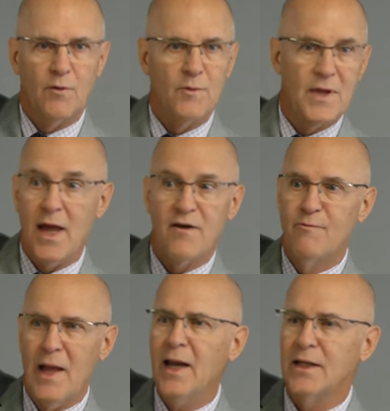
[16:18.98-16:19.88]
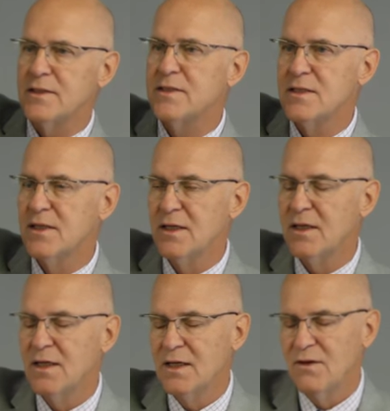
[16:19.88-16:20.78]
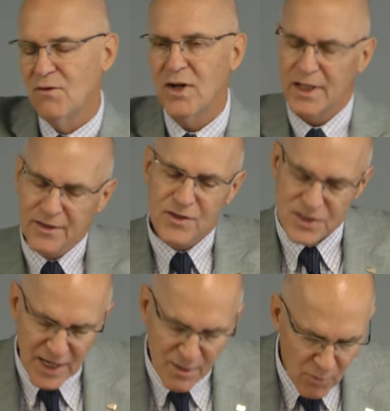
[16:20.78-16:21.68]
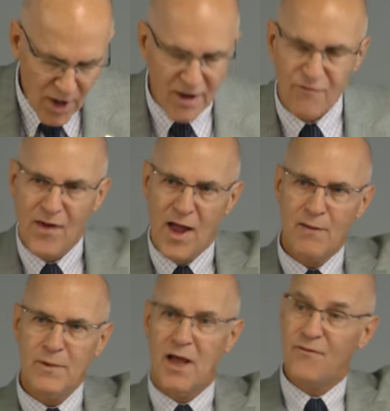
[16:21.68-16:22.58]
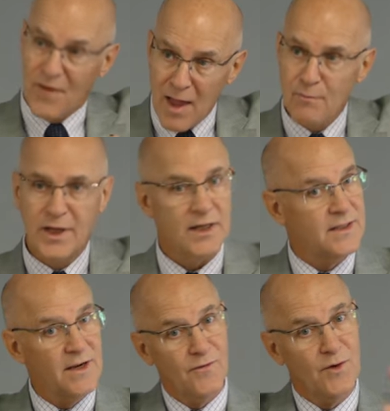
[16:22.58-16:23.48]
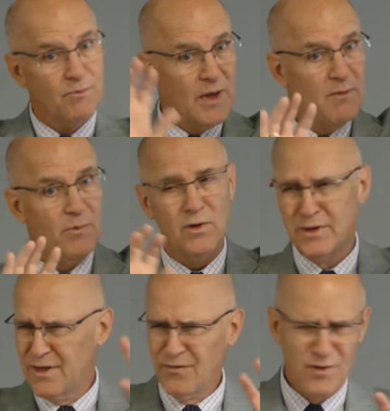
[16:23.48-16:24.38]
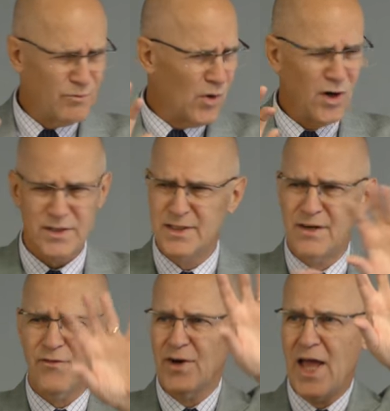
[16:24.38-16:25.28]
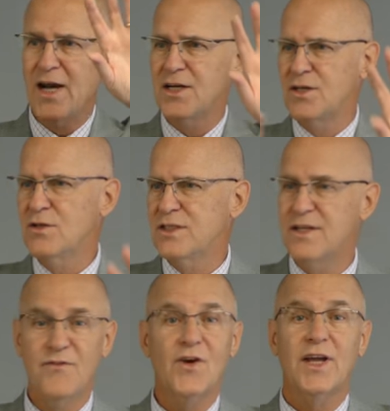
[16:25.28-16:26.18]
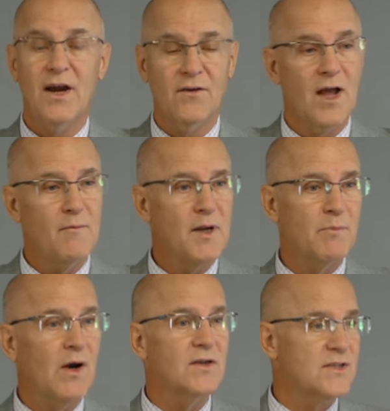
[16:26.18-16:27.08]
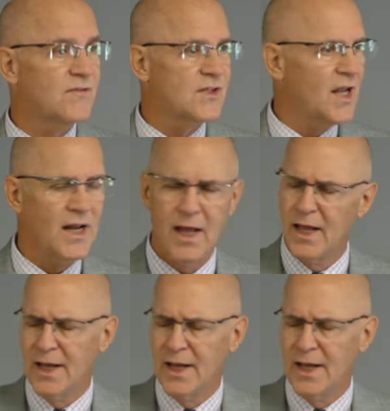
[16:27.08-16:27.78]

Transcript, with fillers: it would be out of balance. Well, in the same way, a, fam a family, different people, different parts, different attitudes, different characters. How many parents have said,